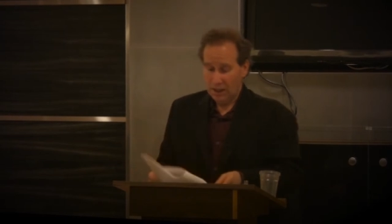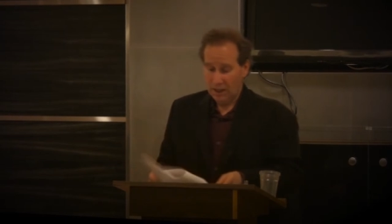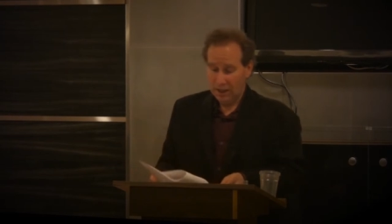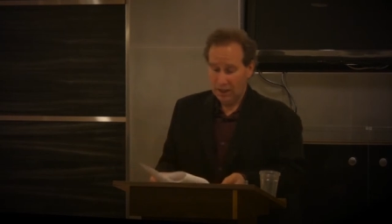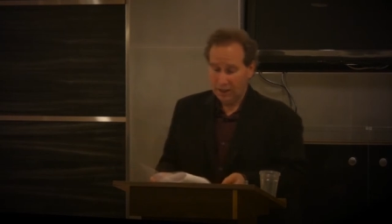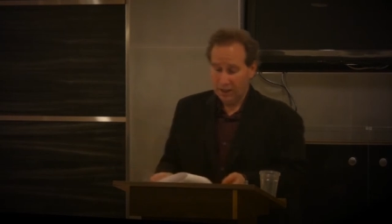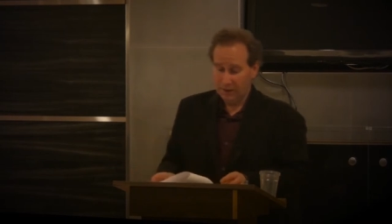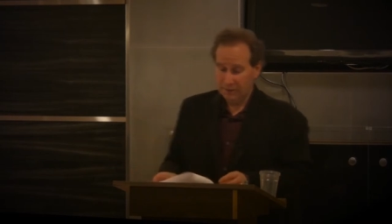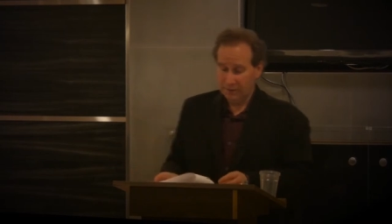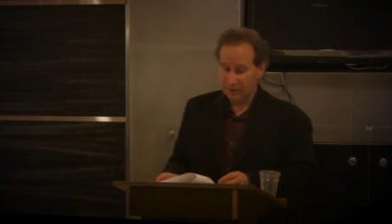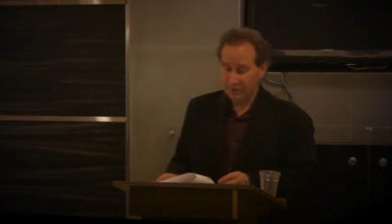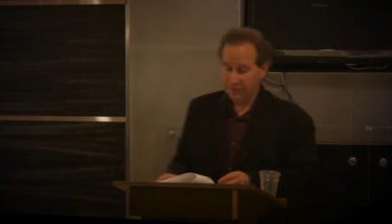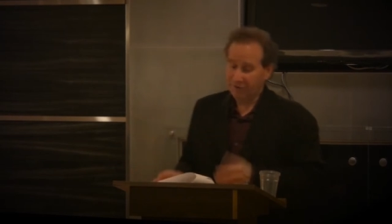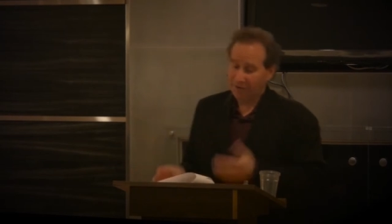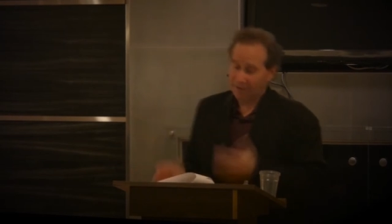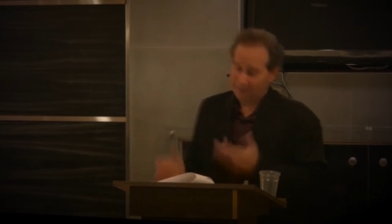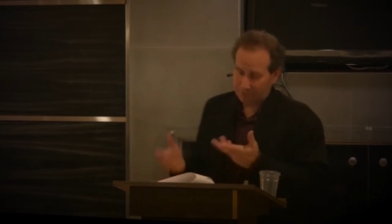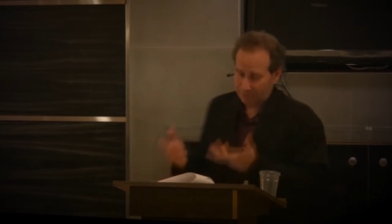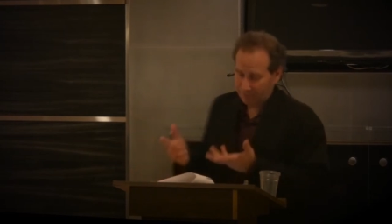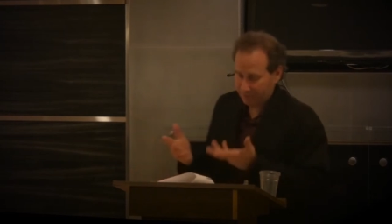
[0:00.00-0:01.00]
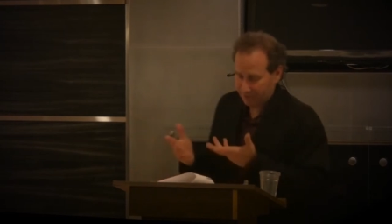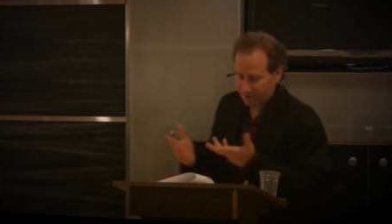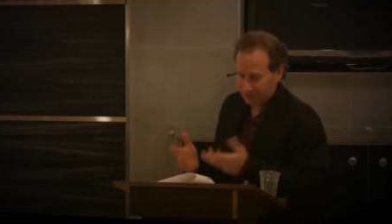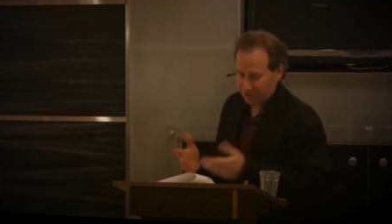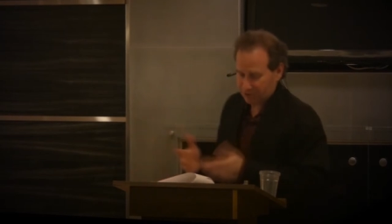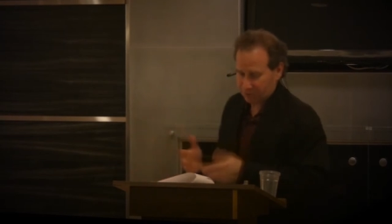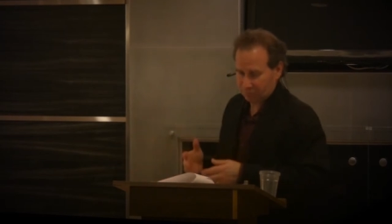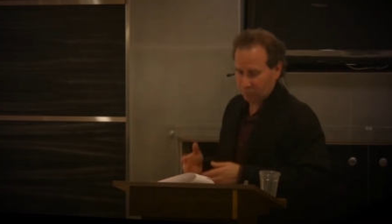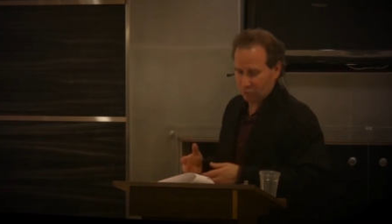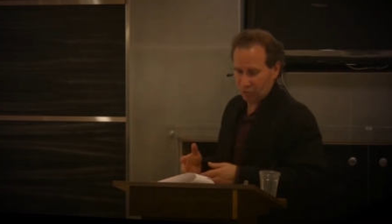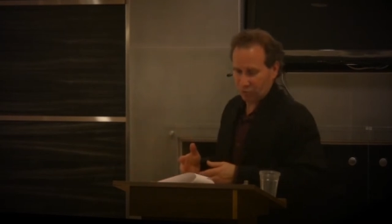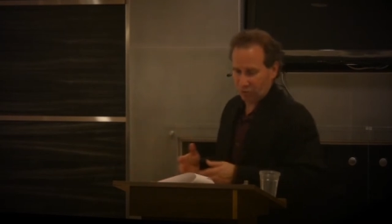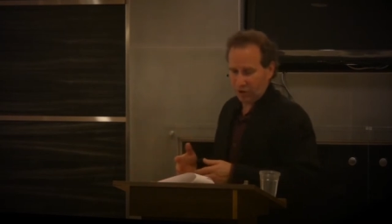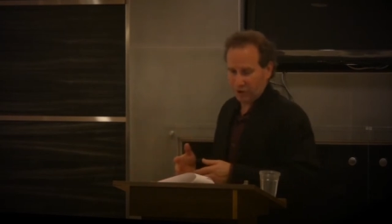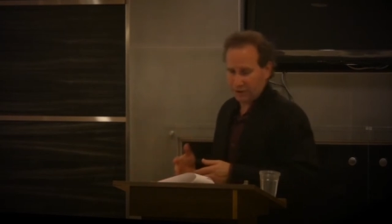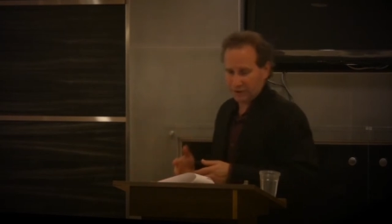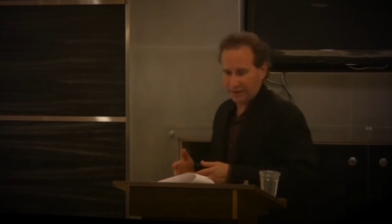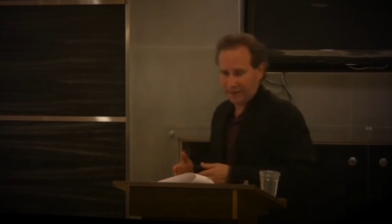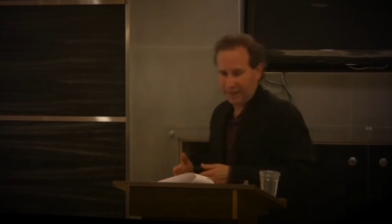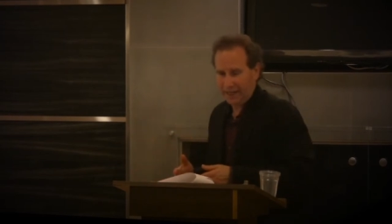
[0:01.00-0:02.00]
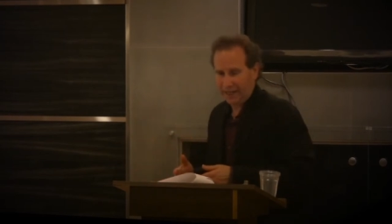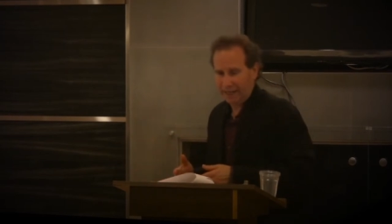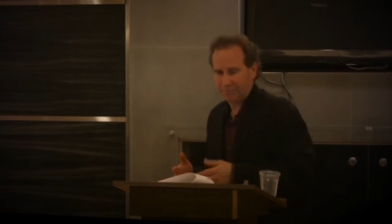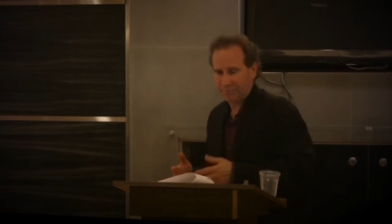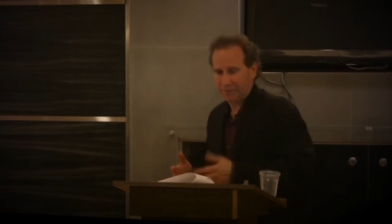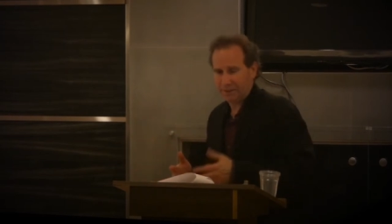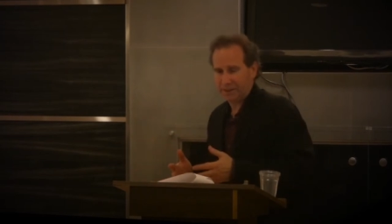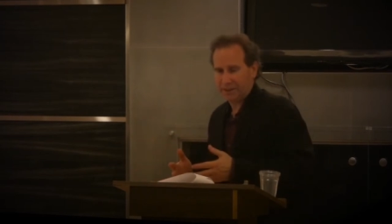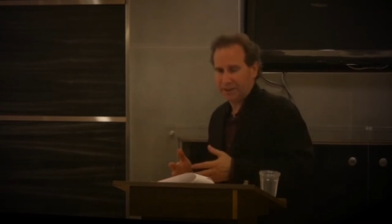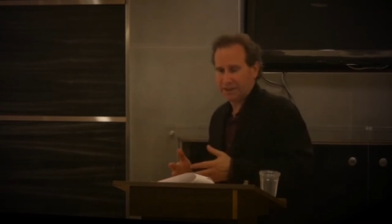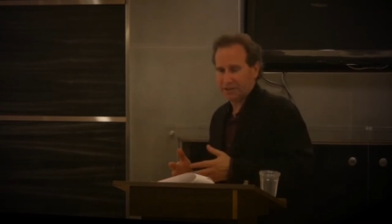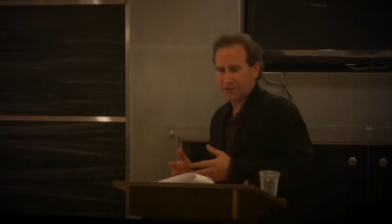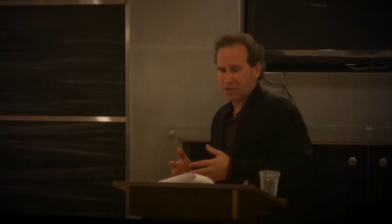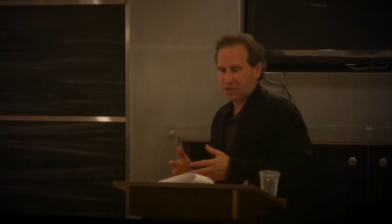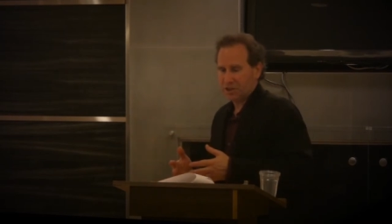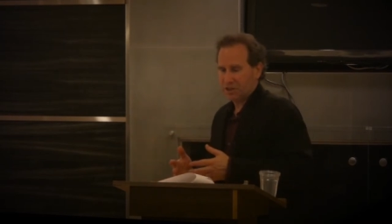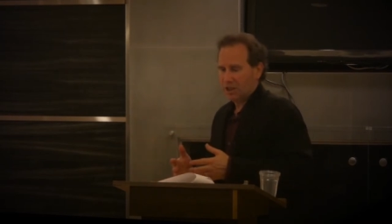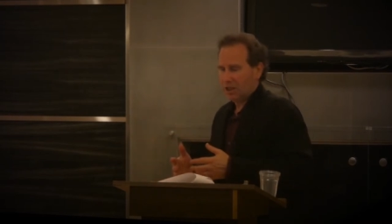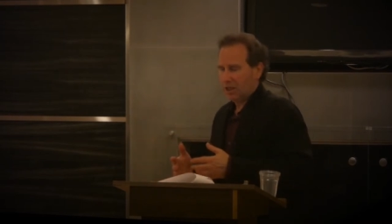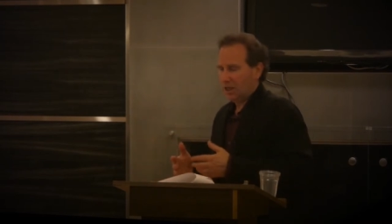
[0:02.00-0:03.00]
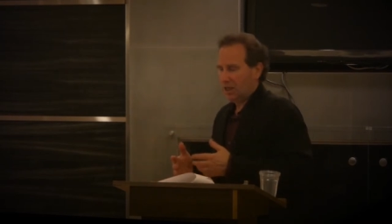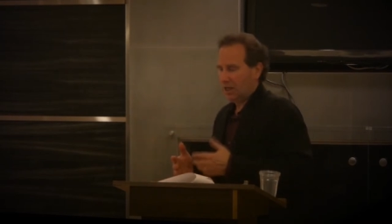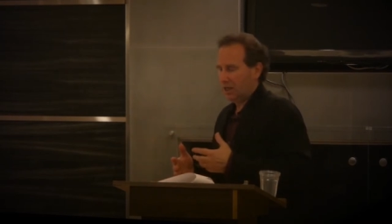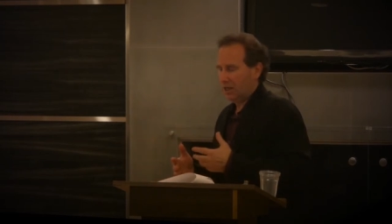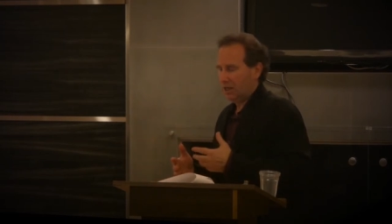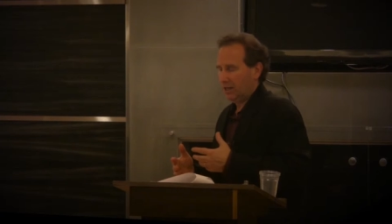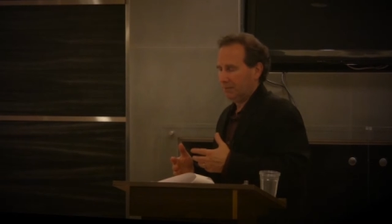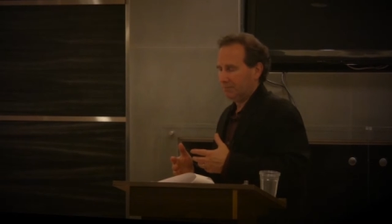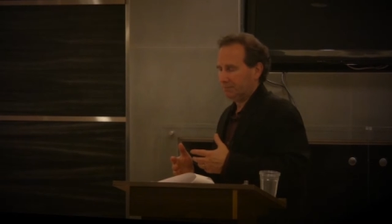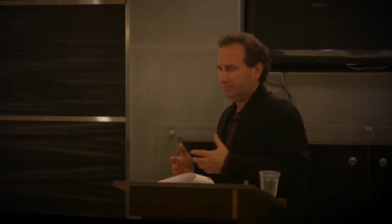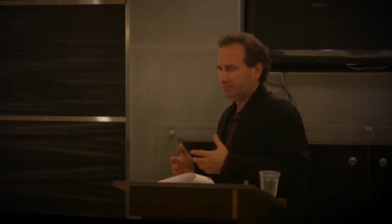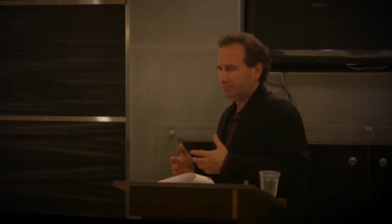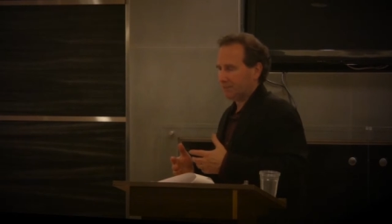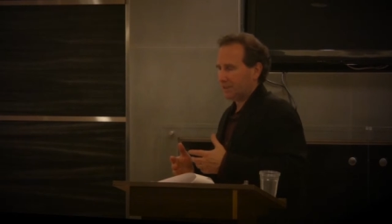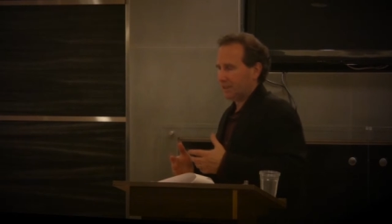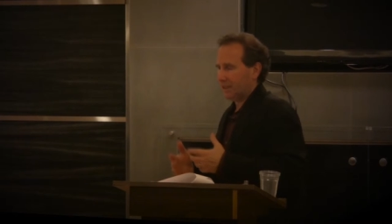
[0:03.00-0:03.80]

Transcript: uh, in fact, right, we can just move on to that, because um,